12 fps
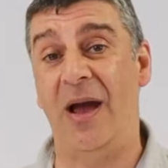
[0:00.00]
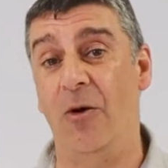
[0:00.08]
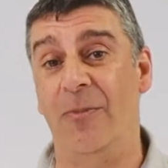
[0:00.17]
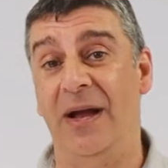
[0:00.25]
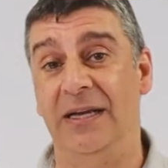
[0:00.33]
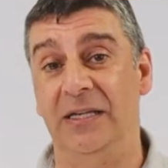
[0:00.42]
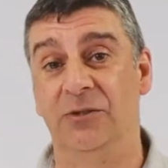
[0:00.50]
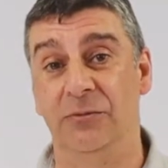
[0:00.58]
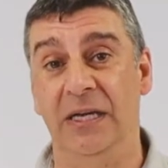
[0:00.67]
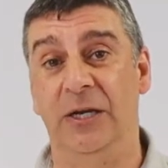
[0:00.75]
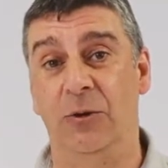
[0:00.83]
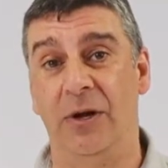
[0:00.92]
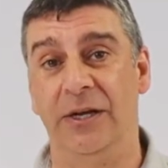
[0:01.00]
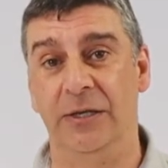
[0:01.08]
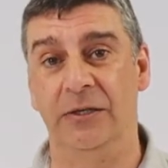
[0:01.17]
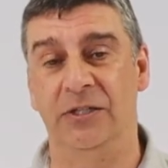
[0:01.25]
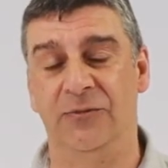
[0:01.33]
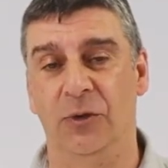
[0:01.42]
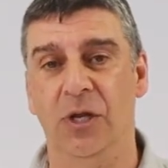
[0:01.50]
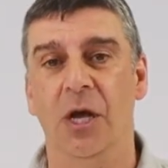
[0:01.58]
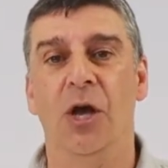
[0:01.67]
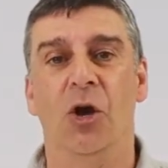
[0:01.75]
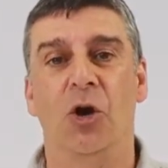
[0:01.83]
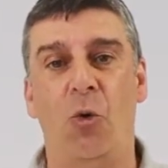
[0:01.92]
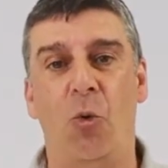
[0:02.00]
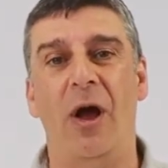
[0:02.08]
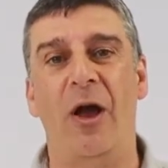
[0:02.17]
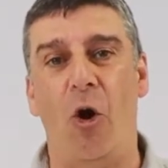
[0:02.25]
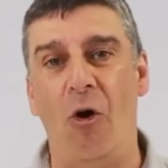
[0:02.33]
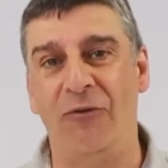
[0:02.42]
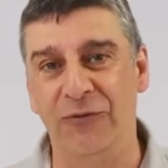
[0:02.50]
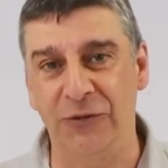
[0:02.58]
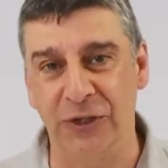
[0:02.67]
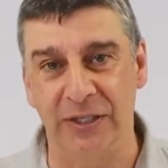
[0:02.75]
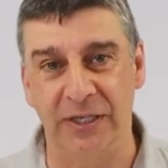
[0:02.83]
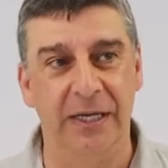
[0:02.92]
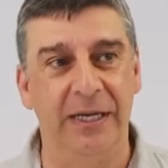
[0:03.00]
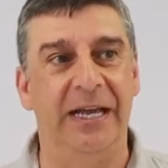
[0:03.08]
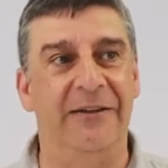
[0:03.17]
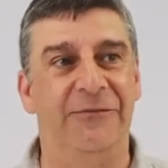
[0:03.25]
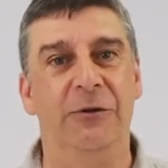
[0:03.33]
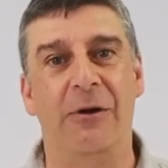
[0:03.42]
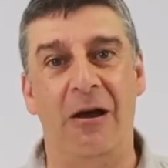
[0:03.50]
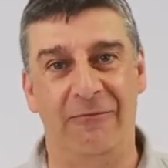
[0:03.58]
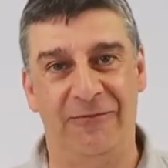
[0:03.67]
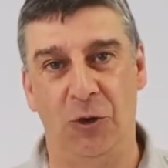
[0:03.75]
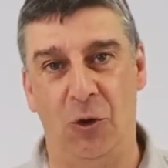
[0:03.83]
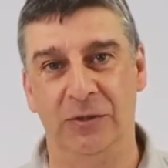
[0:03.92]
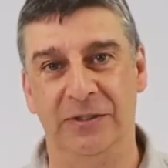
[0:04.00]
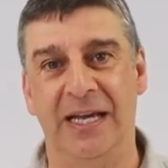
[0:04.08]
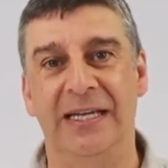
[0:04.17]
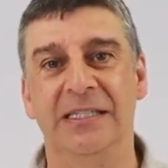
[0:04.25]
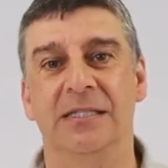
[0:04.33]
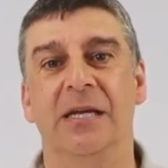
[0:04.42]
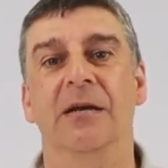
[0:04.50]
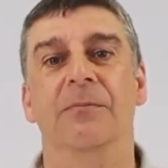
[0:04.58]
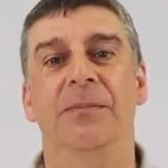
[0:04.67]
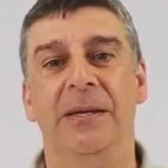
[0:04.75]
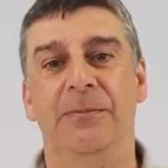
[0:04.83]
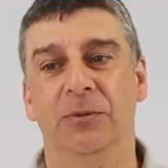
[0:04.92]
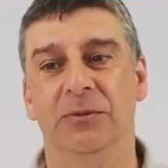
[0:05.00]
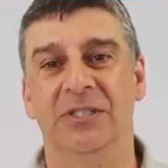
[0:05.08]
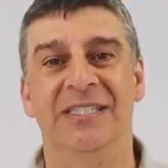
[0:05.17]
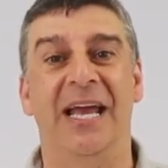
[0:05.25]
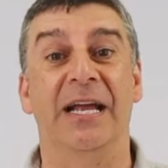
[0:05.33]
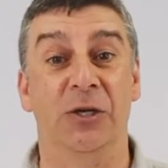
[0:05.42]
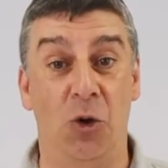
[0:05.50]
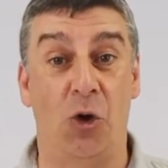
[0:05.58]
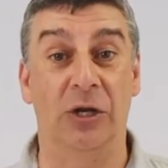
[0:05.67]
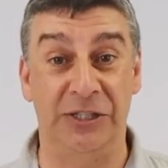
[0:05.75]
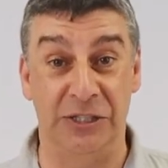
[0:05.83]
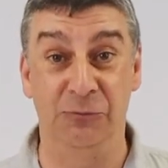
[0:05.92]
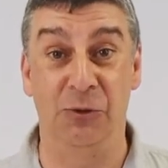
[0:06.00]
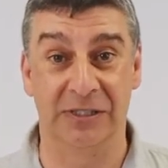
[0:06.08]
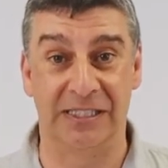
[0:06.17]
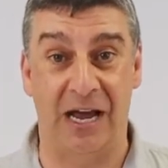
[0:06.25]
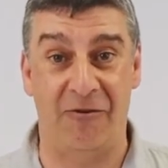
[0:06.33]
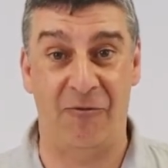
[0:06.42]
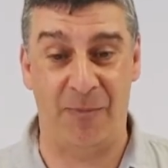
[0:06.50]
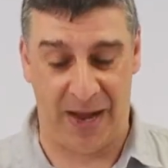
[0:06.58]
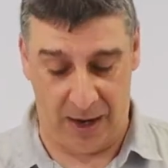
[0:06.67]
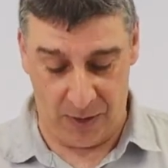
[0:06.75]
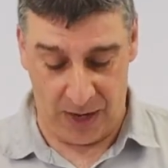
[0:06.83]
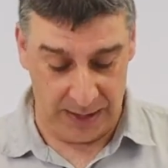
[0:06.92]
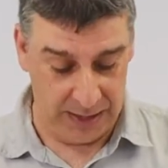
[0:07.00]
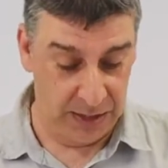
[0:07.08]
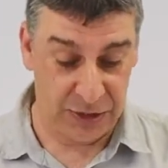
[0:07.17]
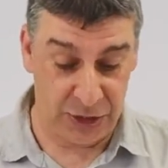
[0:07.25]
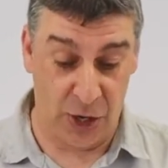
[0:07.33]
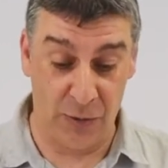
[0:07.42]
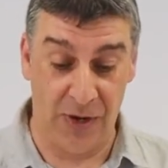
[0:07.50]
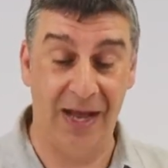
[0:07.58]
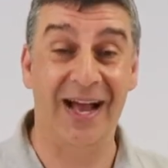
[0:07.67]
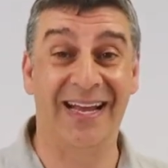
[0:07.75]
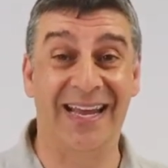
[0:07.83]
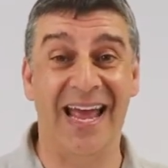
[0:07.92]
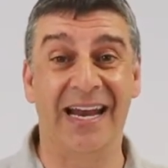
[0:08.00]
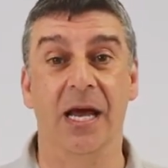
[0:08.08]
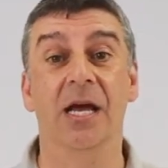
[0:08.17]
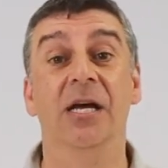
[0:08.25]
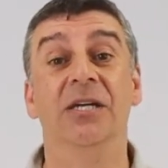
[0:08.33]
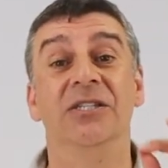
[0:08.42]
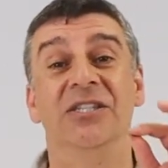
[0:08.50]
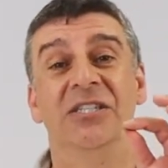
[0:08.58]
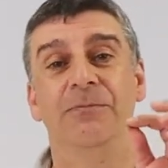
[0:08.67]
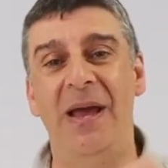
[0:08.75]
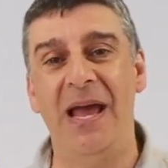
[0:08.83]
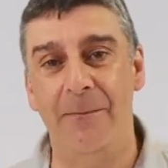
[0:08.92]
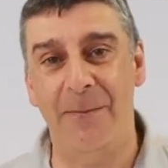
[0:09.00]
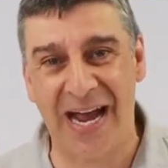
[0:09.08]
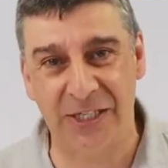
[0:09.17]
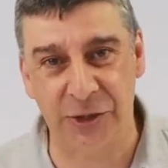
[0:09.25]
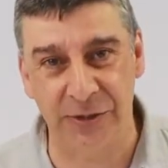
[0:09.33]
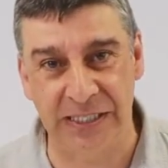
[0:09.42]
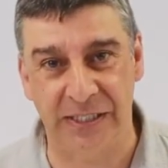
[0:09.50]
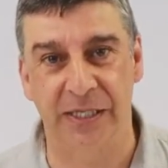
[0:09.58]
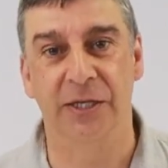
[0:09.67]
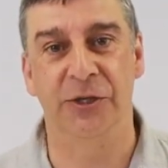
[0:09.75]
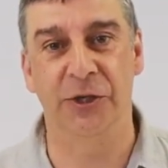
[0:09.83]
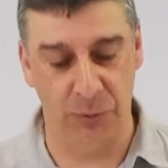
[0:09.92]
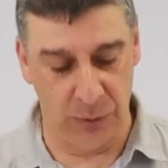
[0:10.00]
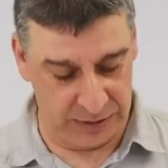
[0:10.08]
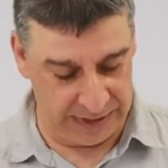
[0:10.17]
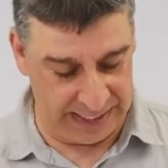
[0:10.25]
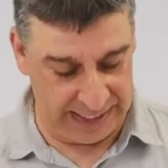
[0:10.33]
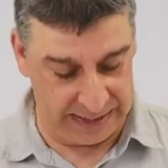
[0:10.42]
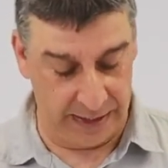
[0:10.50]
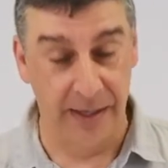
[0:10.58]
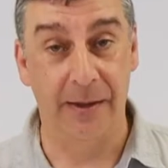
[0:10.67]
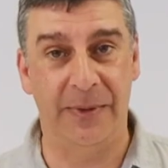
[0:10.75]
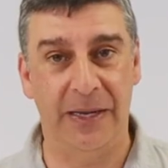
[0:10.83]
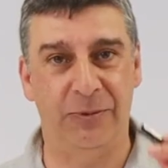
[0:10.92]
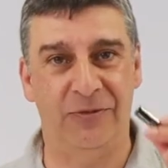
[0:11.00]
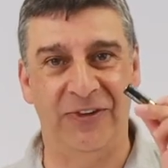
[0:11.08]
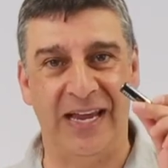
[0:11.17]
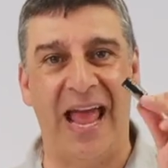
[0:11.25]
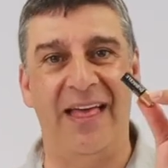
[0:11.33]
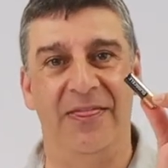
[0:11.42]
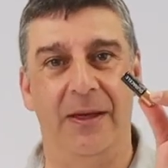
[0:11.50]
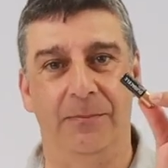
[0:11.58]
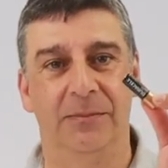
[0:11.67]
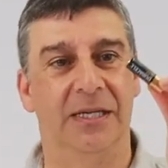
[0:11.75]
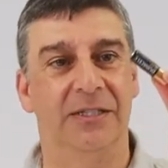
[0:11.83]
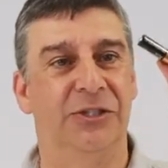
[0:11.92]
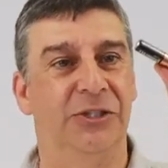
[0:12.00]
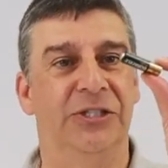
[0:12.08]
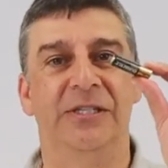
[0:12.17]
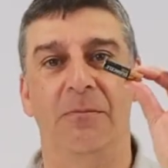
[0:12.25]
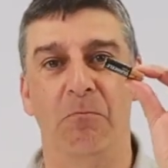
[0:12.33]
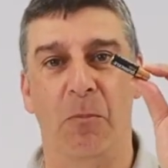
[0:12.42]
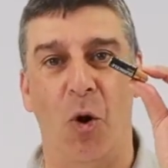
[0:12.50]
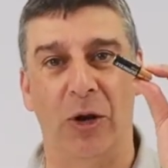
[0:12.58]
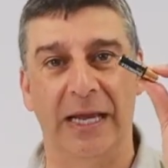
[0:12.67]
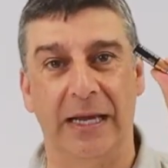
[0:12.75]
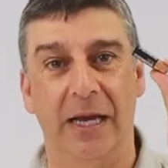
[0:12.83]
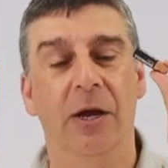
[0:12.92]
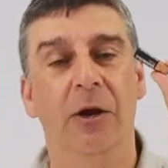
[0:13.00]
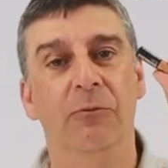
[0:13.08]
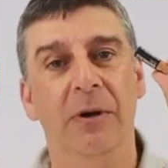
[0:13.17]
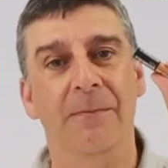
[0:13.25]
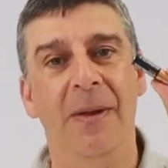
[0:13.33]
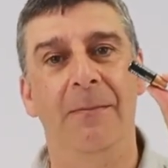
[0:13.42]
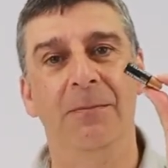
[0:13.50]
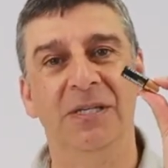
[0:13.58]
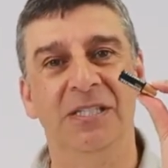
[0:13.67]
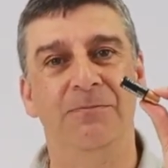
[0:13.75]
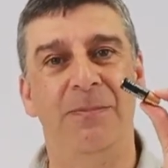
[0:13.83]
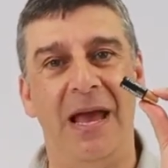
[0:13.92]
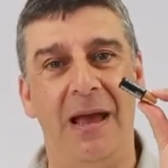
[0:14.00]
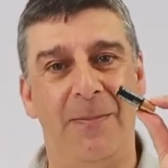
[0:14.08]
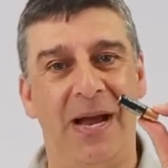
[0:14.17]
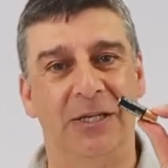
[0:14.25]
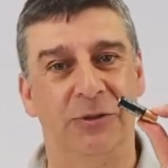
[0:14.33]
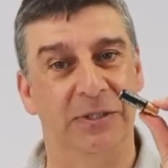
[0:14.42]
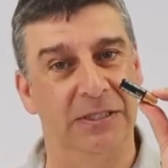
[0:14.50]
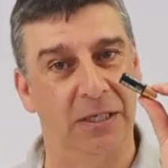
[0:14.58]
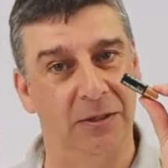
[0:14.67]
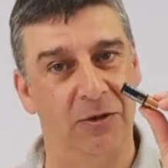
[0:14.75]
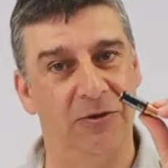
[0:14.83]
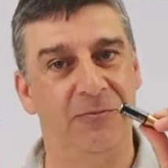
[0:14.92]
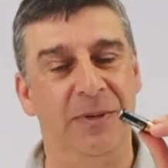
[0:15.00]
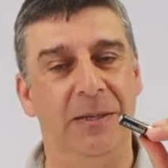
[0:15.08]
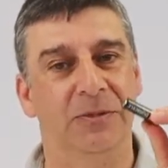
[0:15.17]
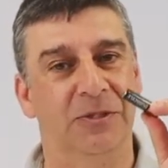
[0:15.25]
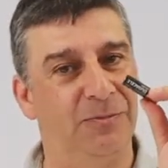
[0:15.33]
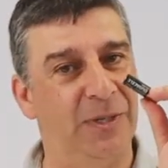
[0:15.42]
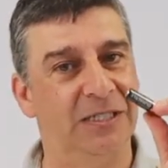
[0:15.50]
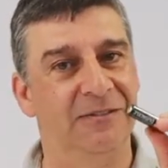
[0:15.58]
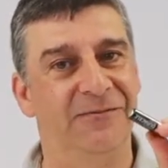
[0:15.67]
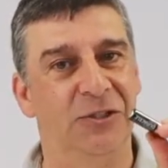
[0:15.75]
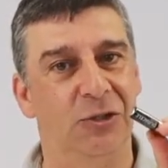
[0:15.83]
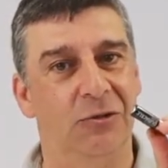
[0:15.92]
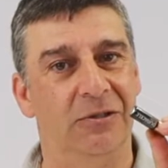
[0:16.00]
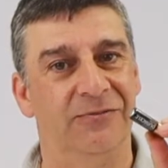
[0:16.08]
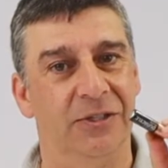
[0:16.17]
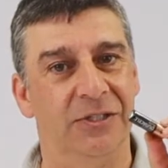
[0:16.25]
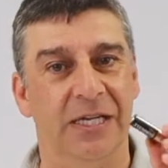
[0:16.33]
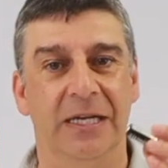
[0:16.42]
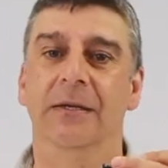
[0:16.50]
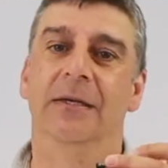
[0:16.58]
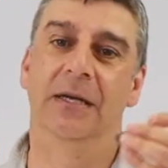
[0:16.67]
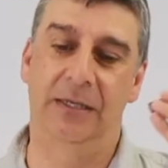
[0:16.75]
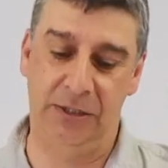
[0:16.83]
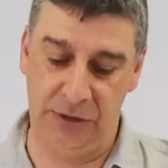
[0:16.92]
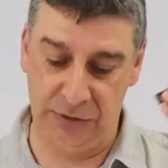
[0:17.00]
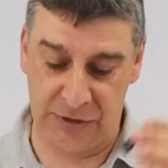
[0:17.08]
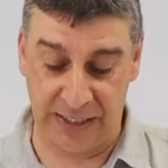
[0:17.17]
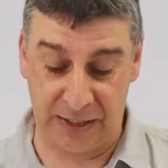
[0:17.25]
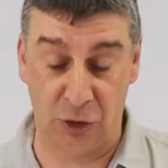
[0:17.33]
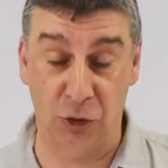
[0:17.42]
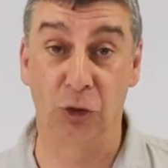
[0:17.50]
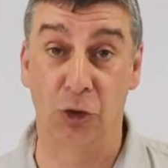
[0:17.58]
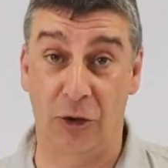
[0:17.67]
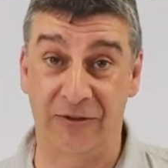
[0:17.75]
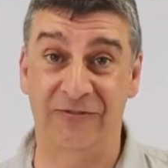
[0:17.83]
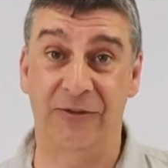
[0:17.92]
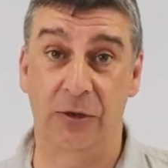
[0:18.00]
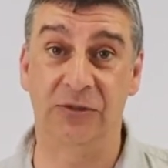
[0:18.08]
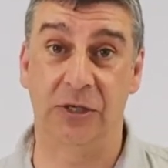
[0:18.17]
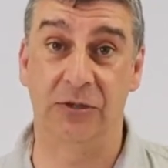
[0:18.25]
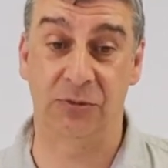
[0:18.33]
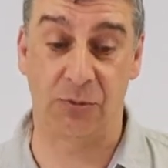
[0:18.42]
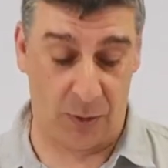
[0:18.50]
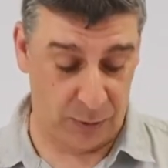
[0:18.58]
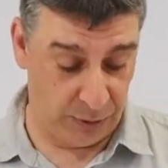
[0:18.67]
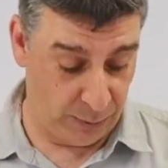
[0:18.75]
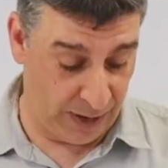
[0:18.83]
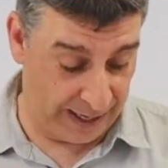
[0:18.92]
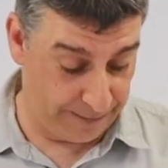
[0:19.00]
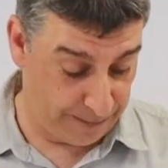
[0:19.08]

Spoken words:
pack is really quite useful. Quite often, if you're out for long days, people's technology runs out of power. So again, spare batteries you will need. People forget them, that's just symbolic. Remember spare batteries. A lot of people, especially photographers, you take a lot of photos while we're away.